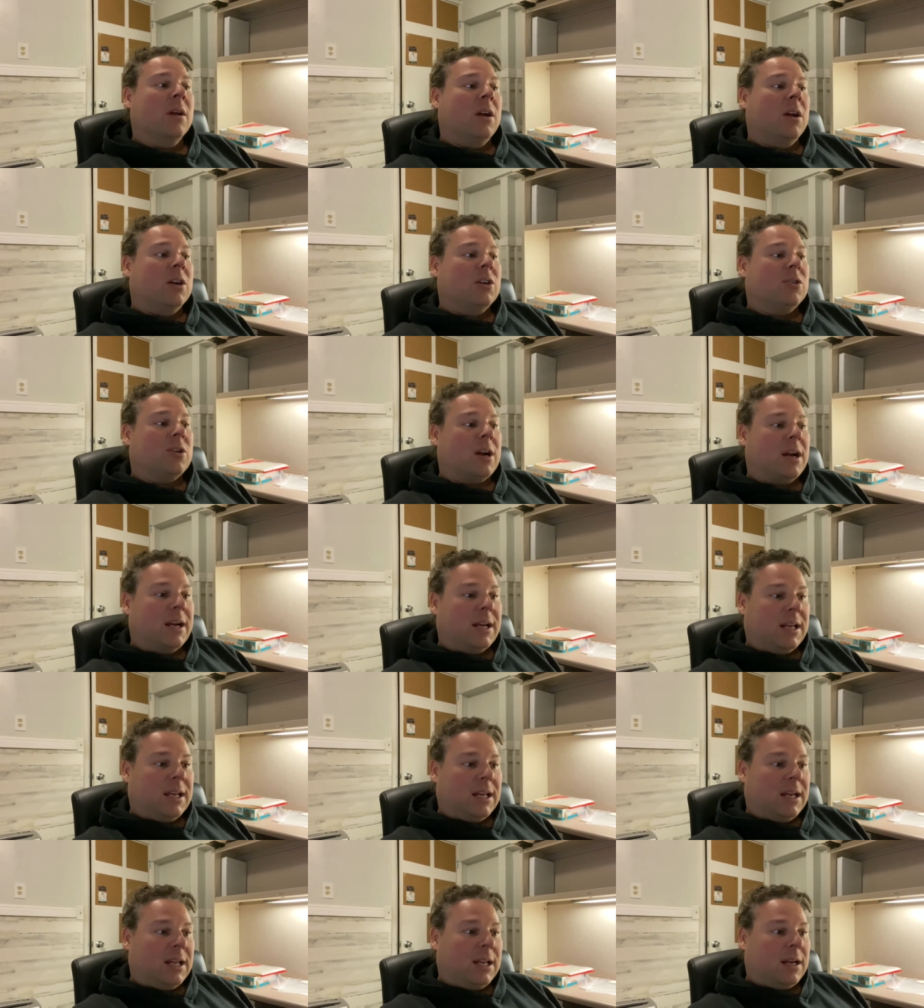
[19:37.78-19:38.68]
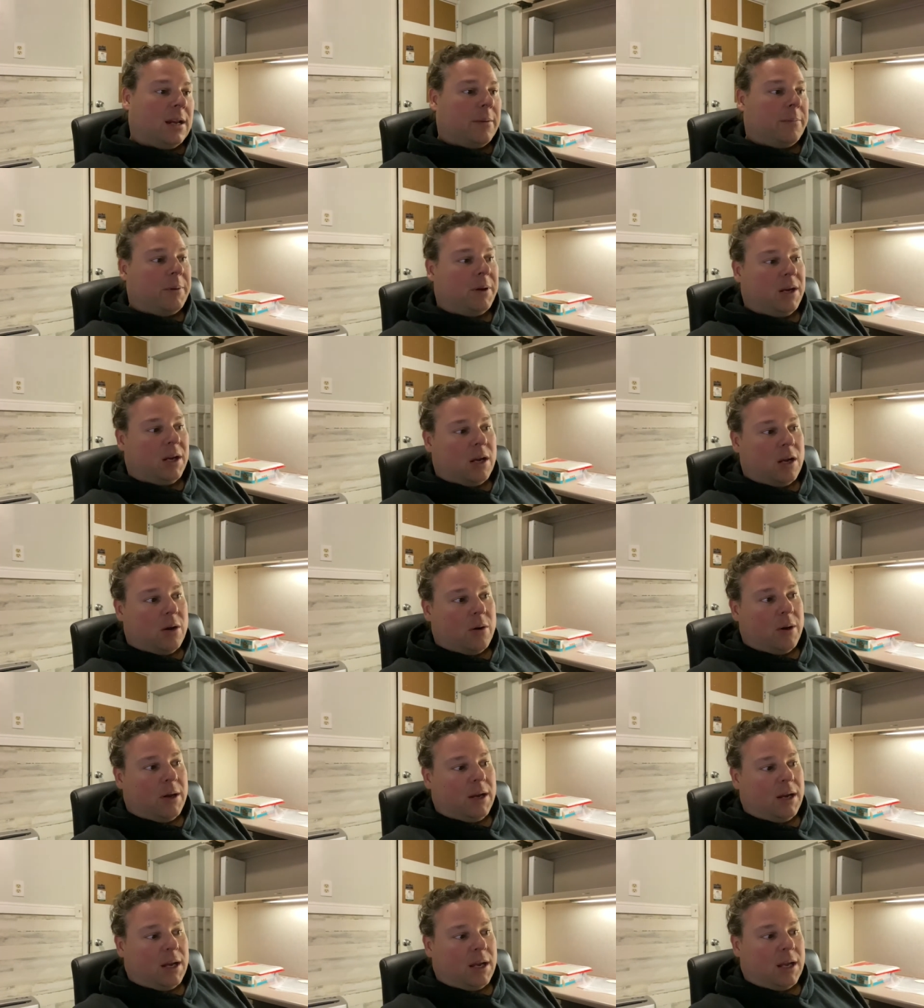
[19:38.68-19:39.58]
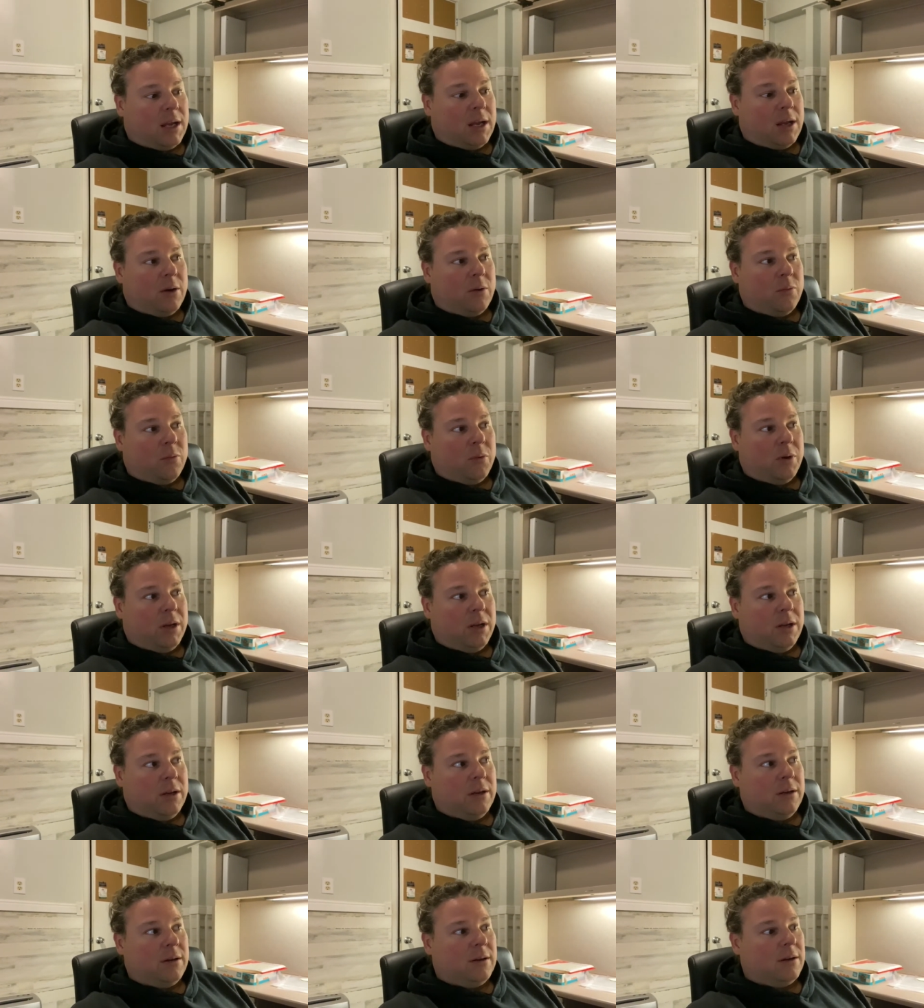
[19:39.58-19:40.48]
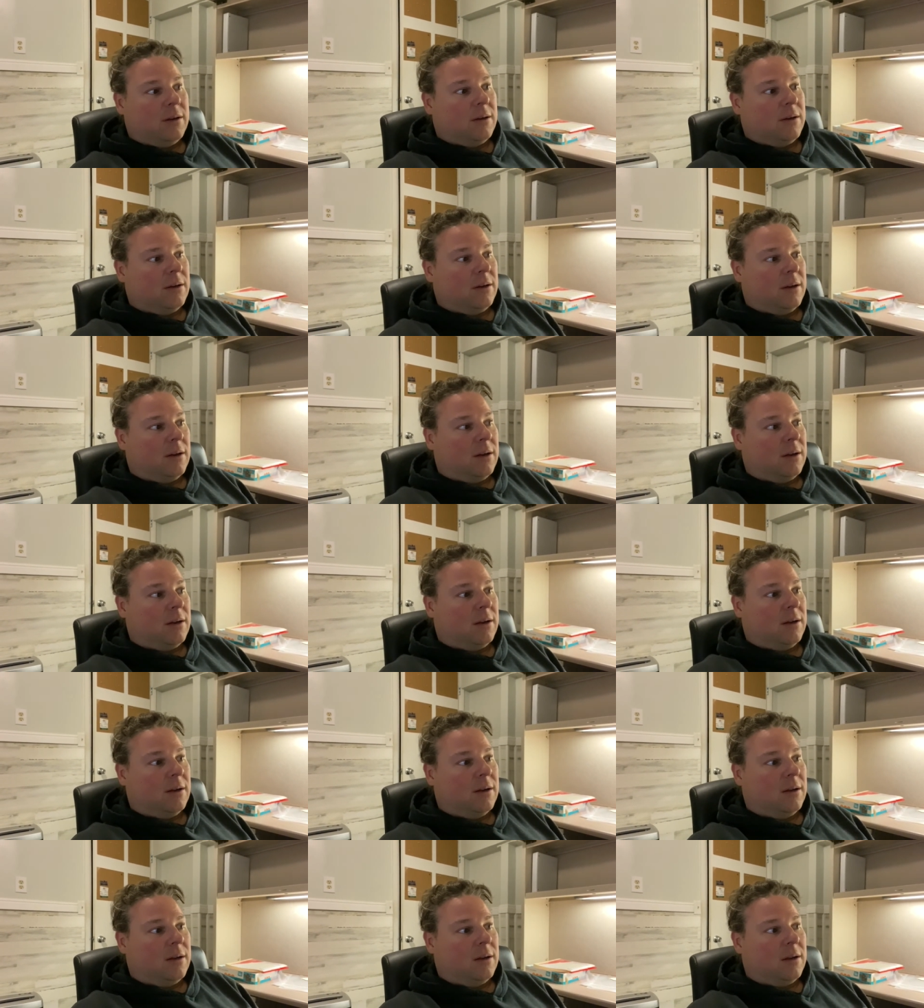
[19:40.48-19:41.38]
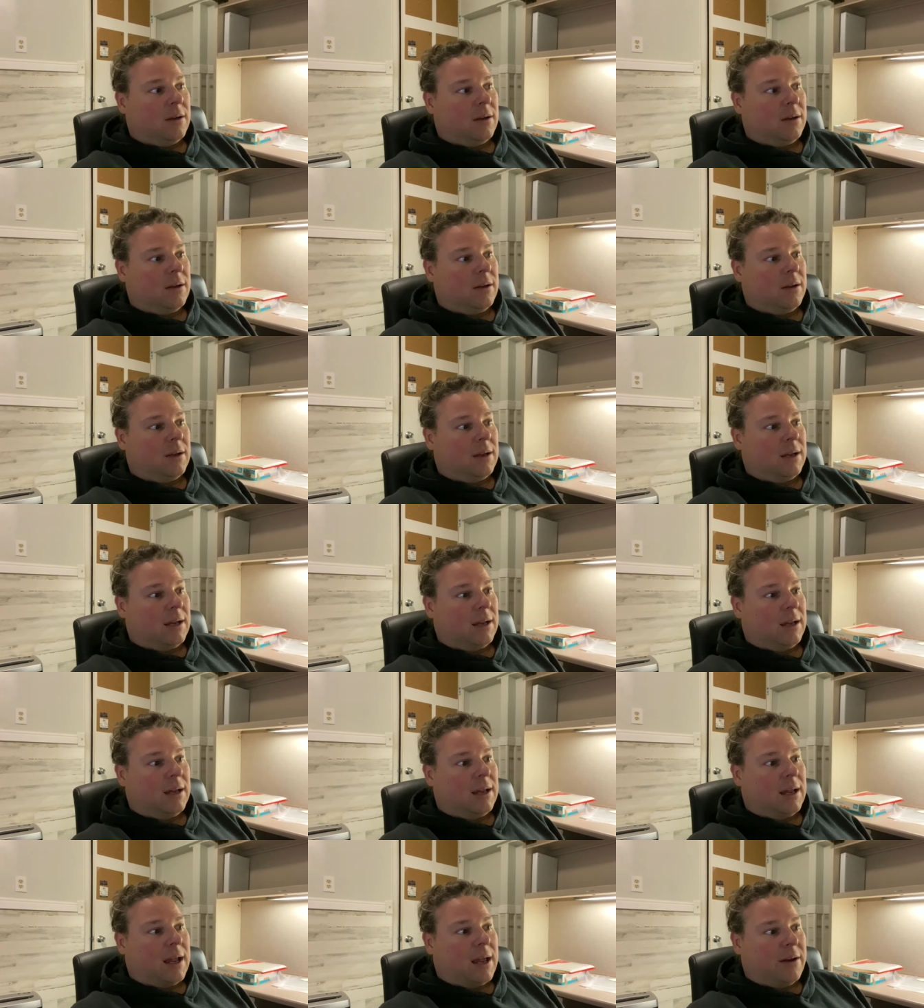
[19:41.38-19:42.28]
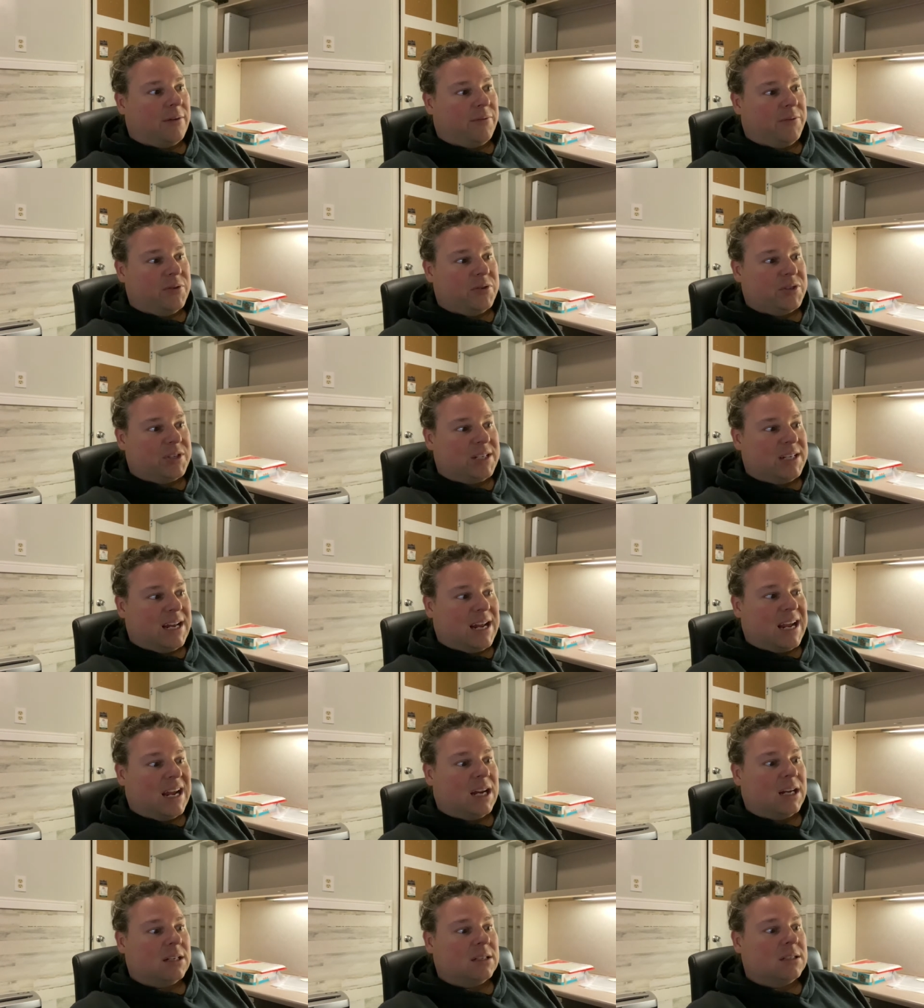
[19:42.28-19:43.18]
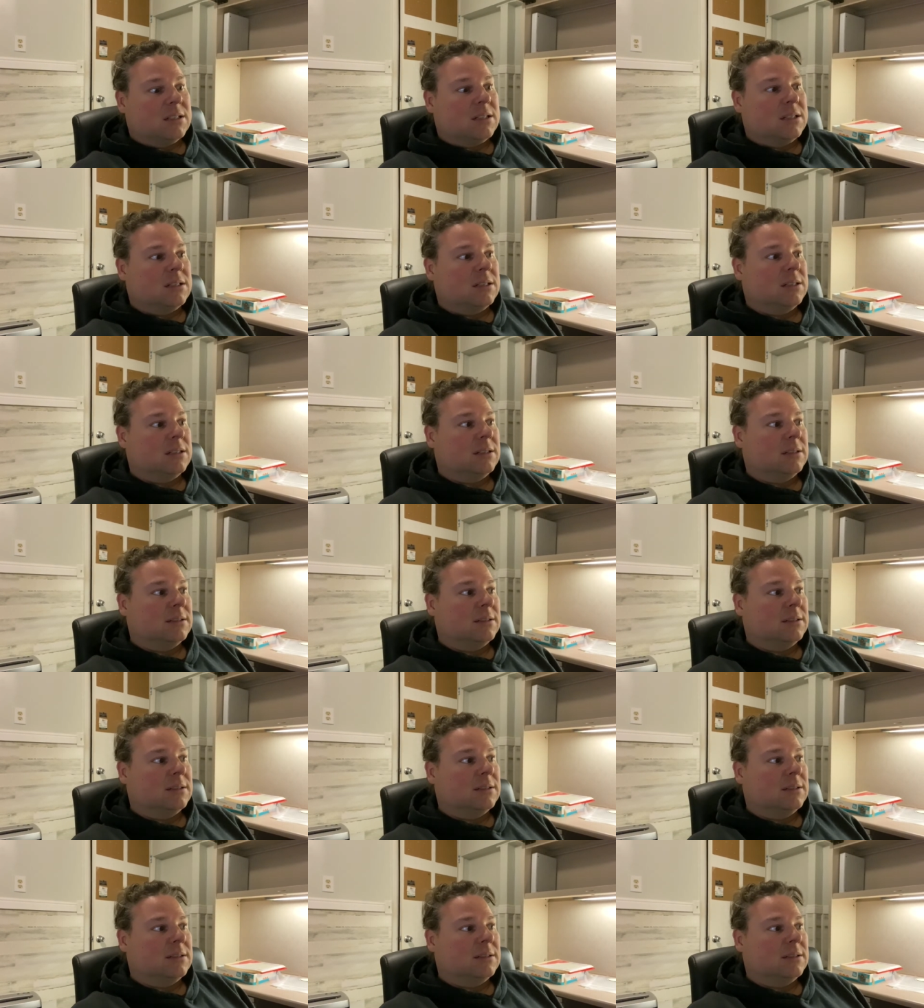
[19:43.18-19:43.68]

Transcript: trying to get it up and going, and we had a few snags.